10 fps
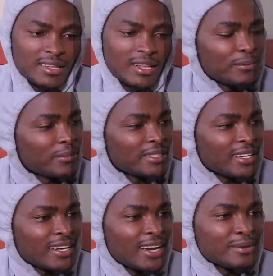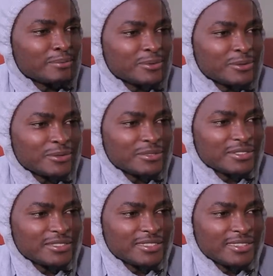Nilimpata na mtu
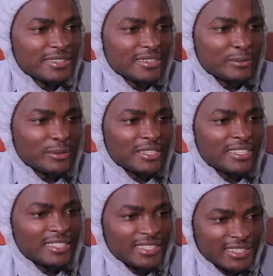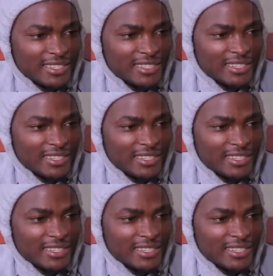mwingine